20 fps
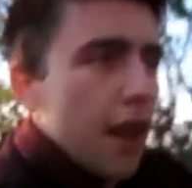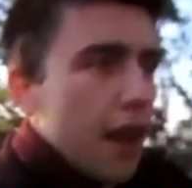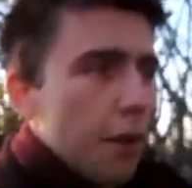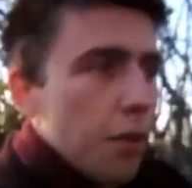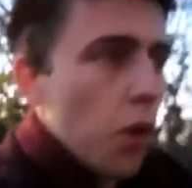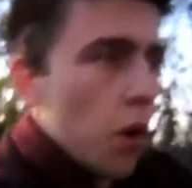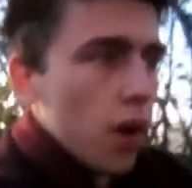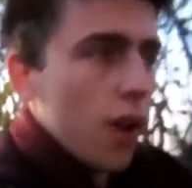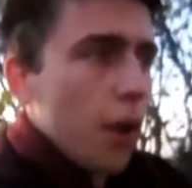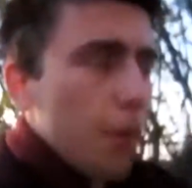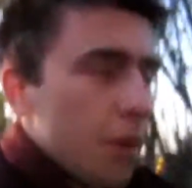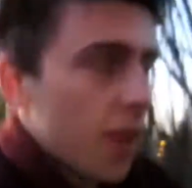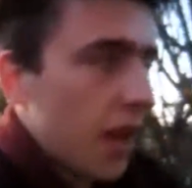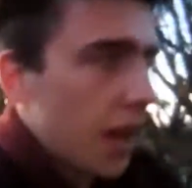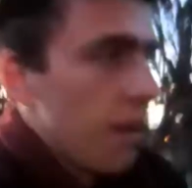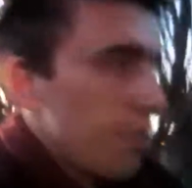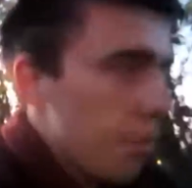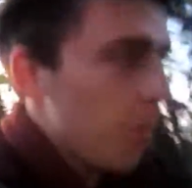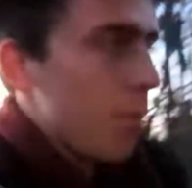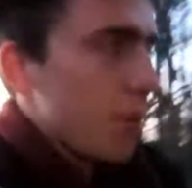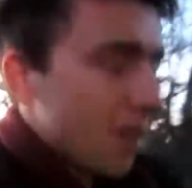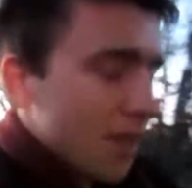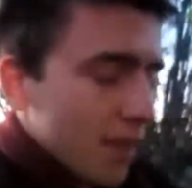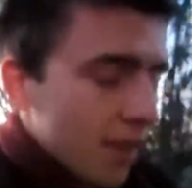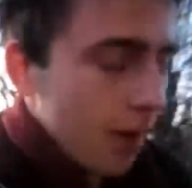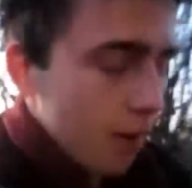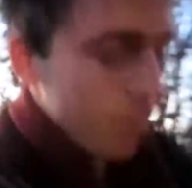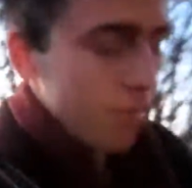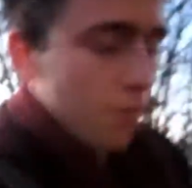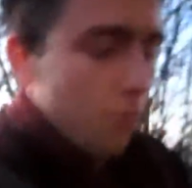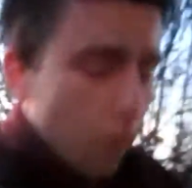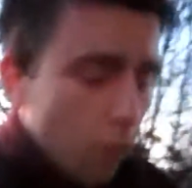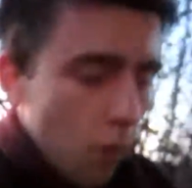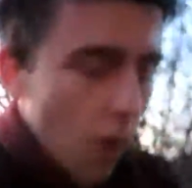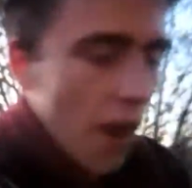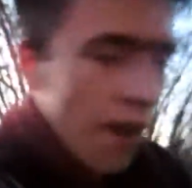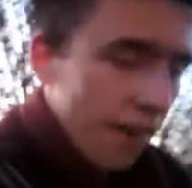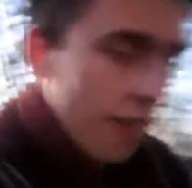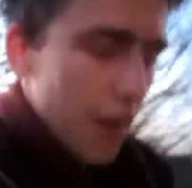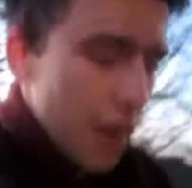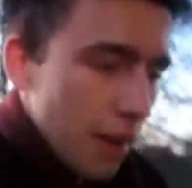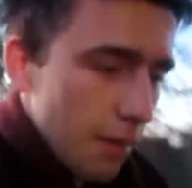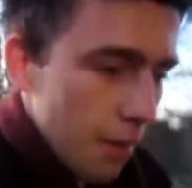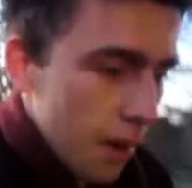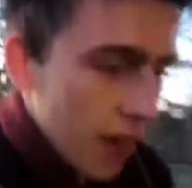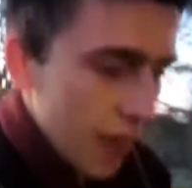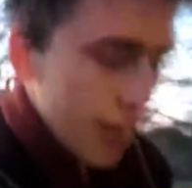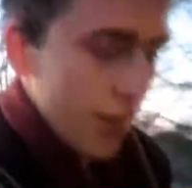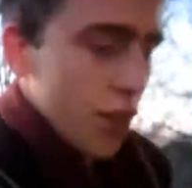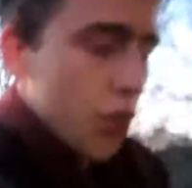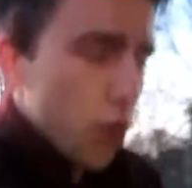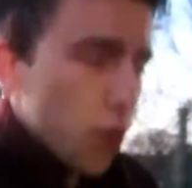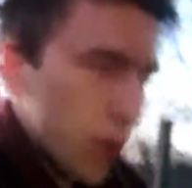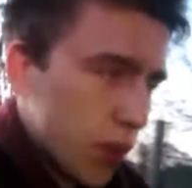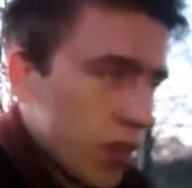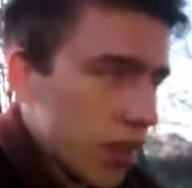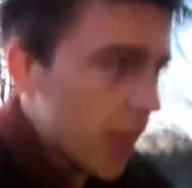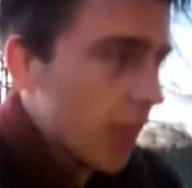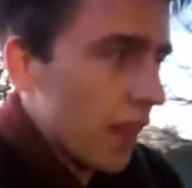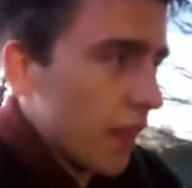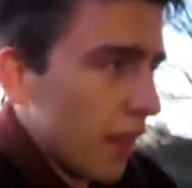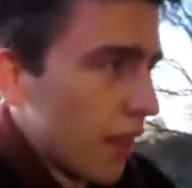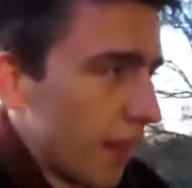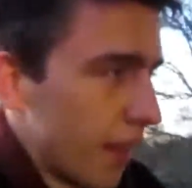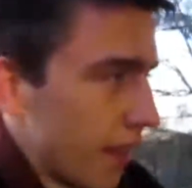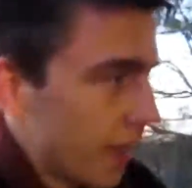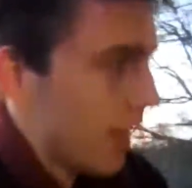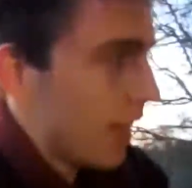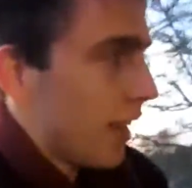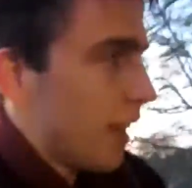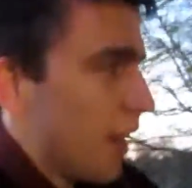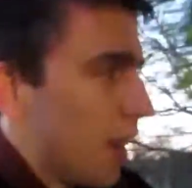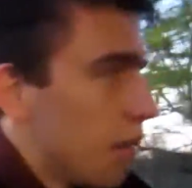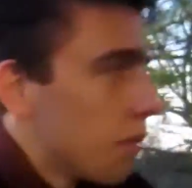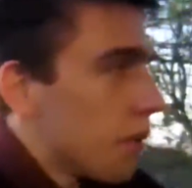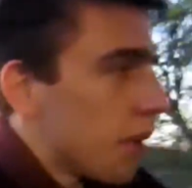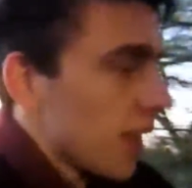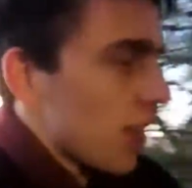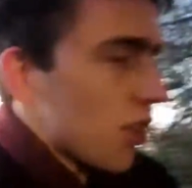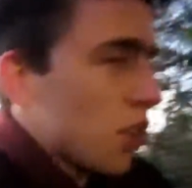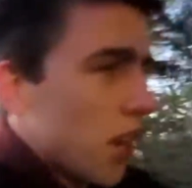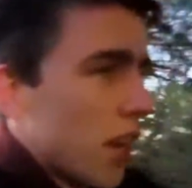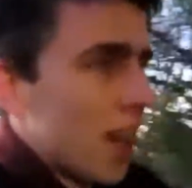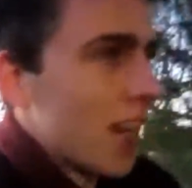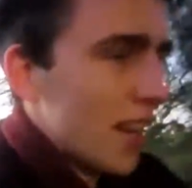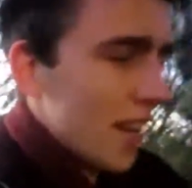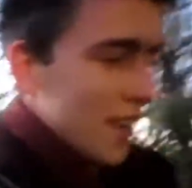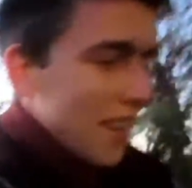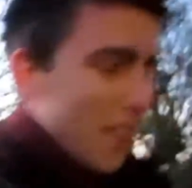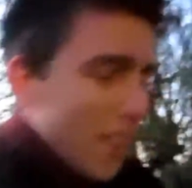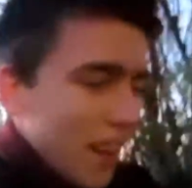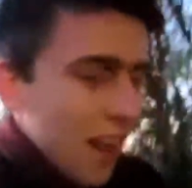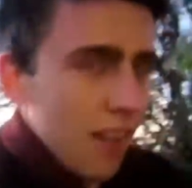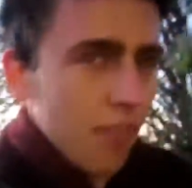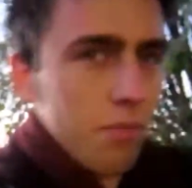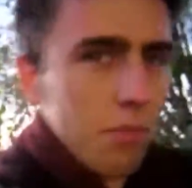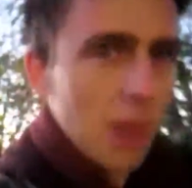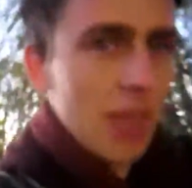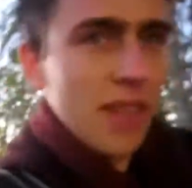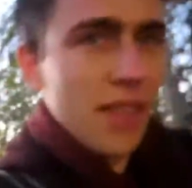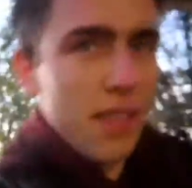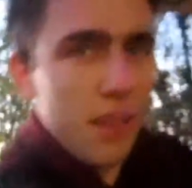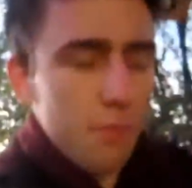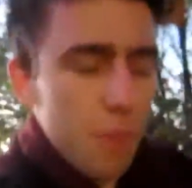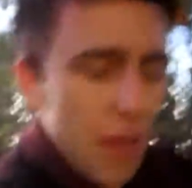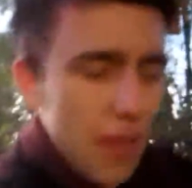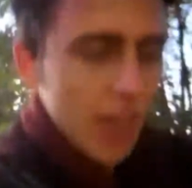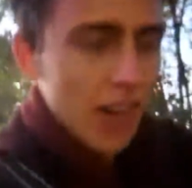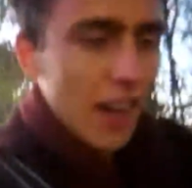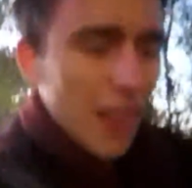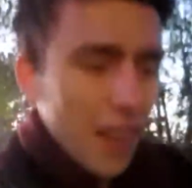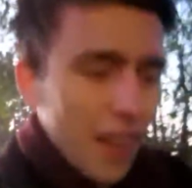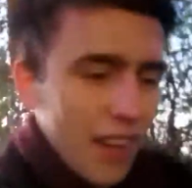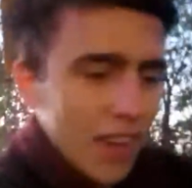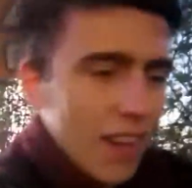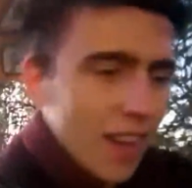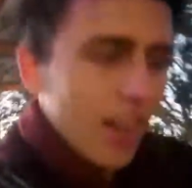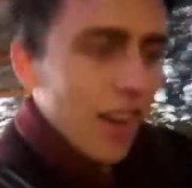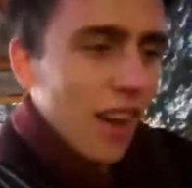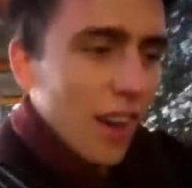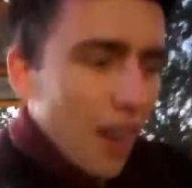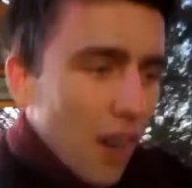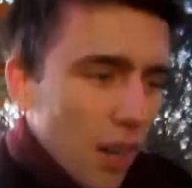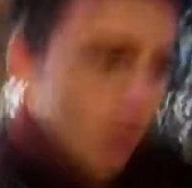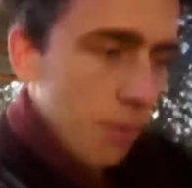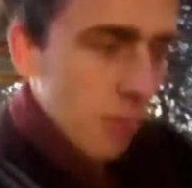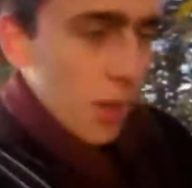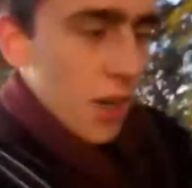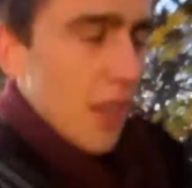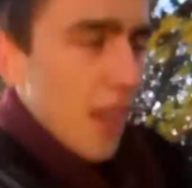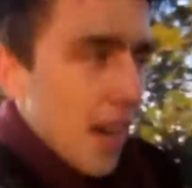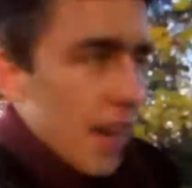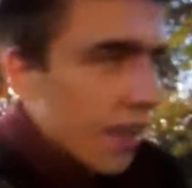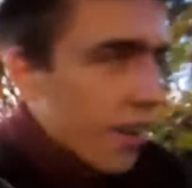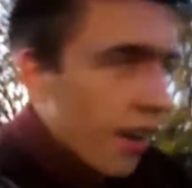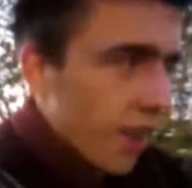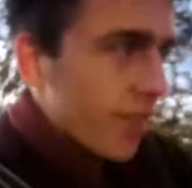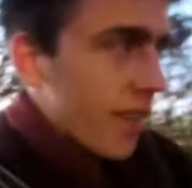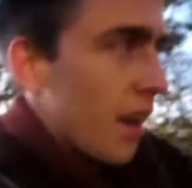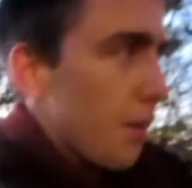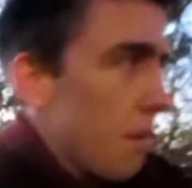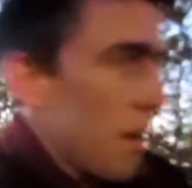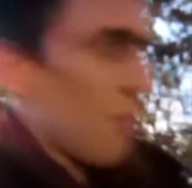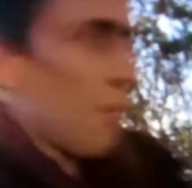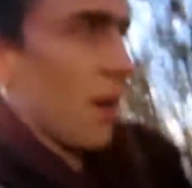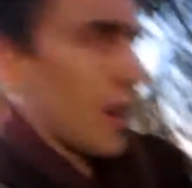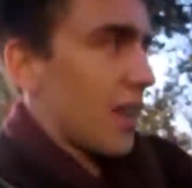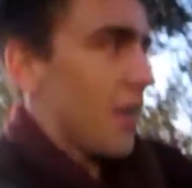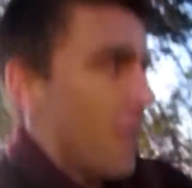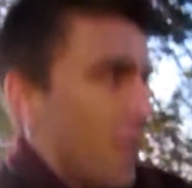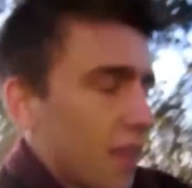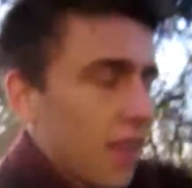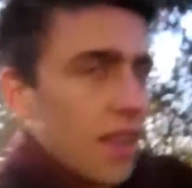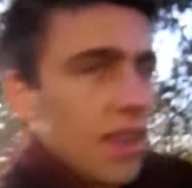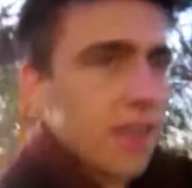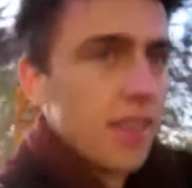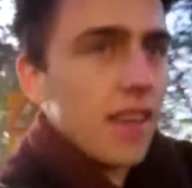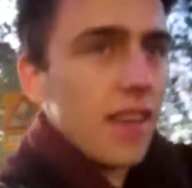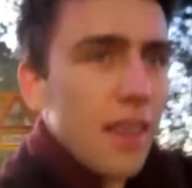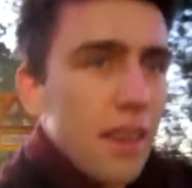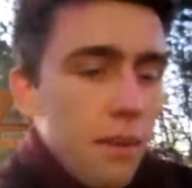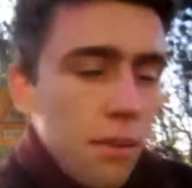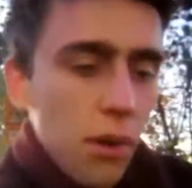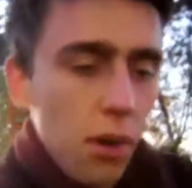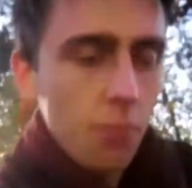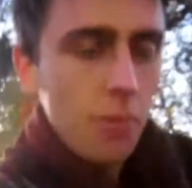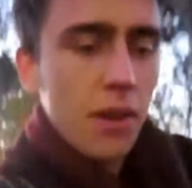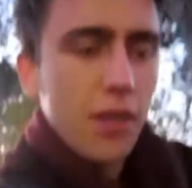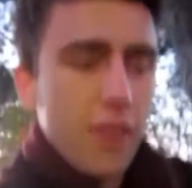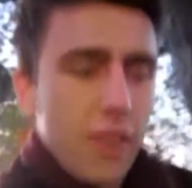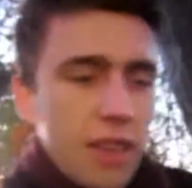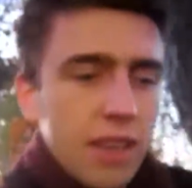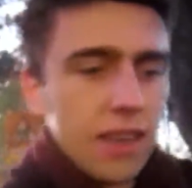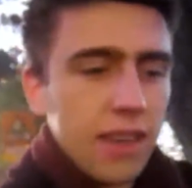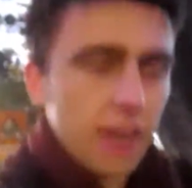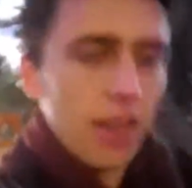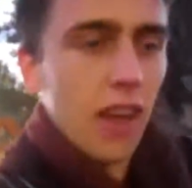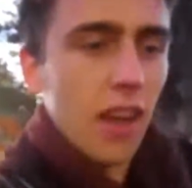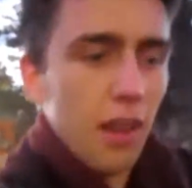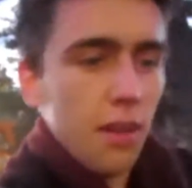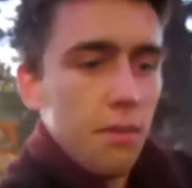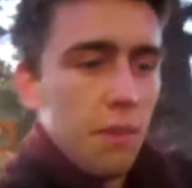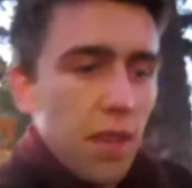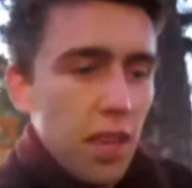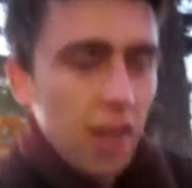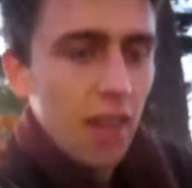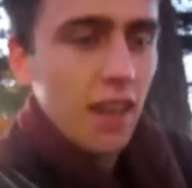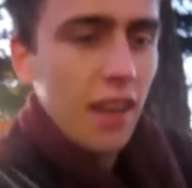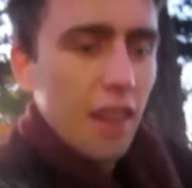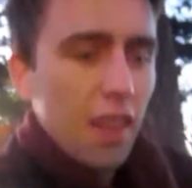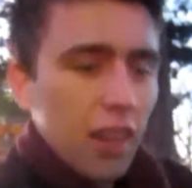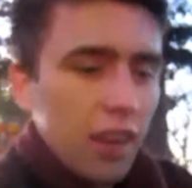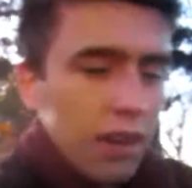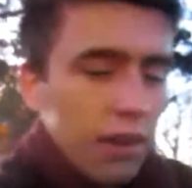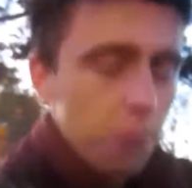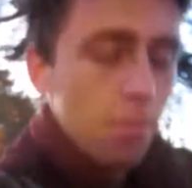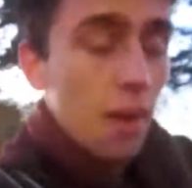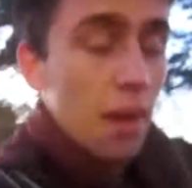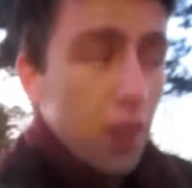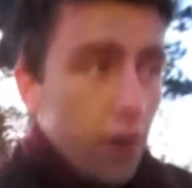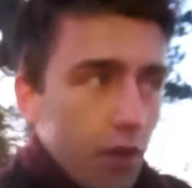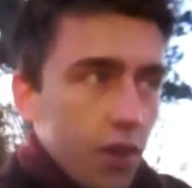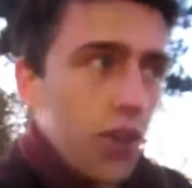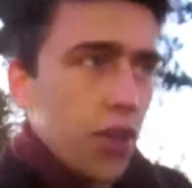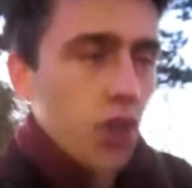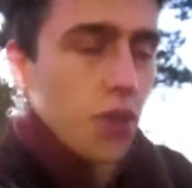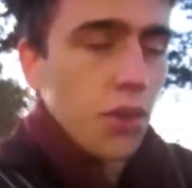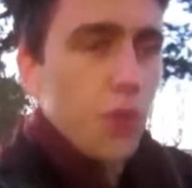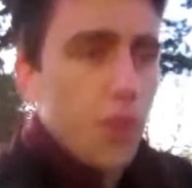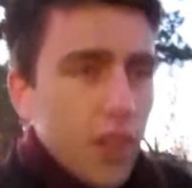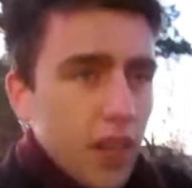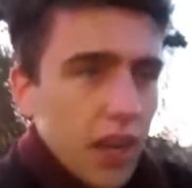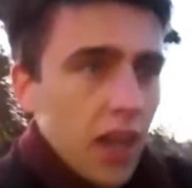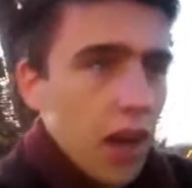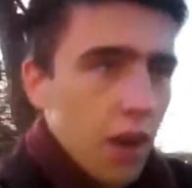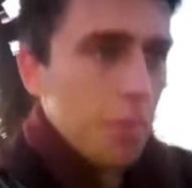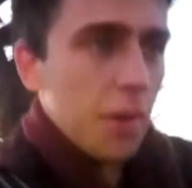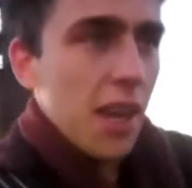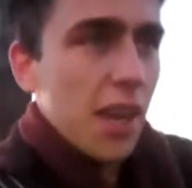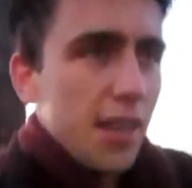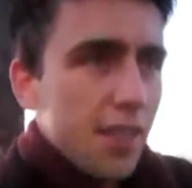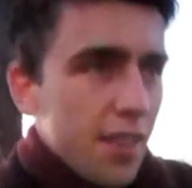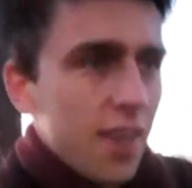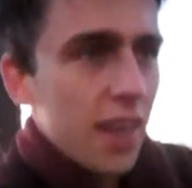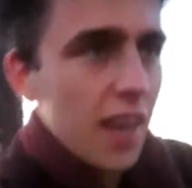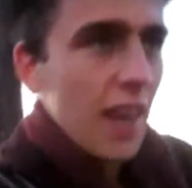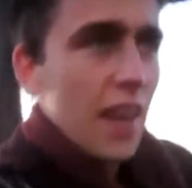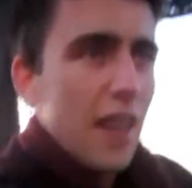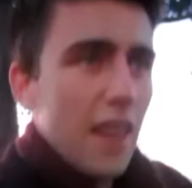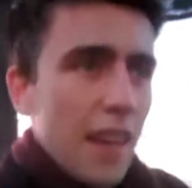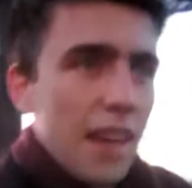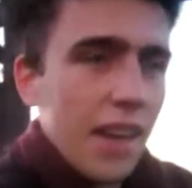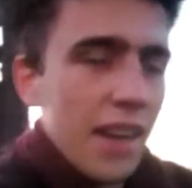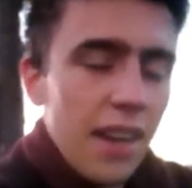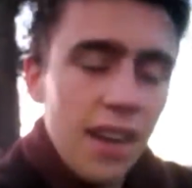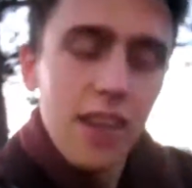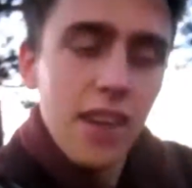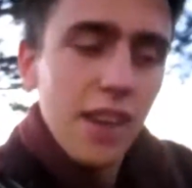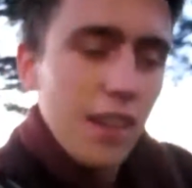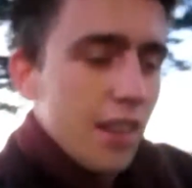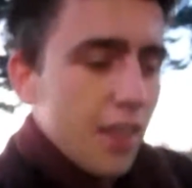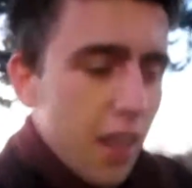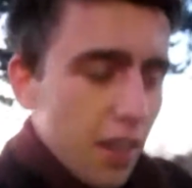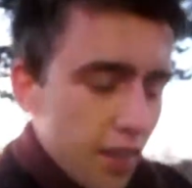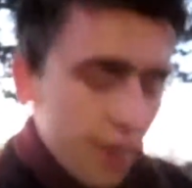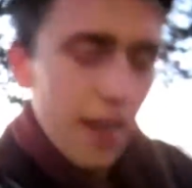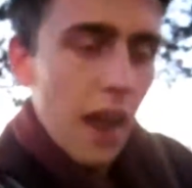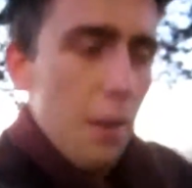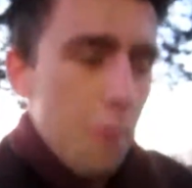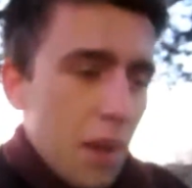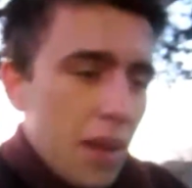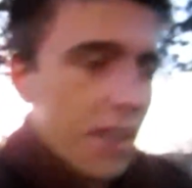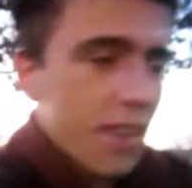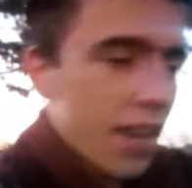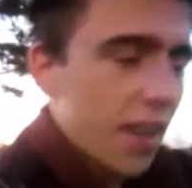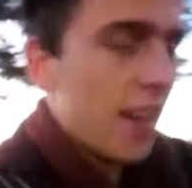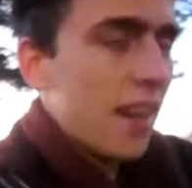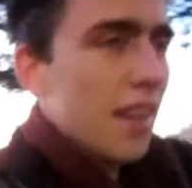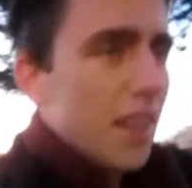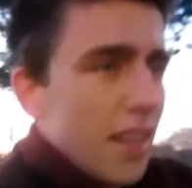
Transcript: I am walking with a limp because I'm wearing in my shoes still, which have blistered me on Monday, god damn it. But I didn't think they did anymore because they didn't hurt me. My other shoes didn't hurt me yesterday. God damn it.